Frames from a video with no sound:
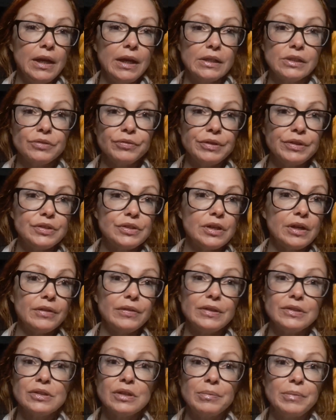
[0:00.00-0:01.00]
It's a
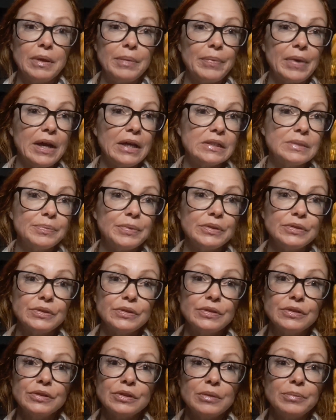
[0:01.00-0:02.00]
restart. This could be a past
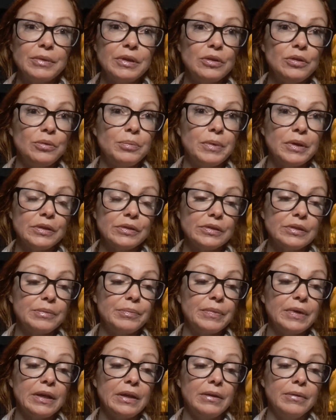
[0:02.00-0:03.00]
person, this could be a new
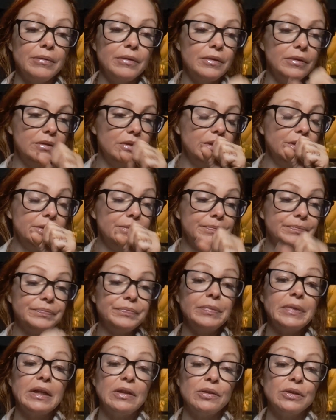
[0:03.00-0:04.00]
person, but
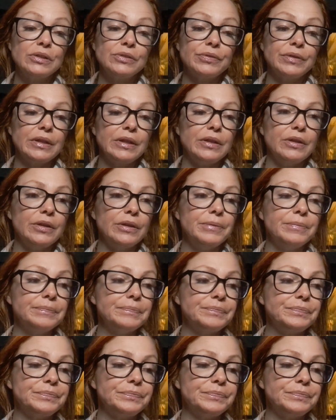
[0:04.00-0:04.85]
but it looks really good.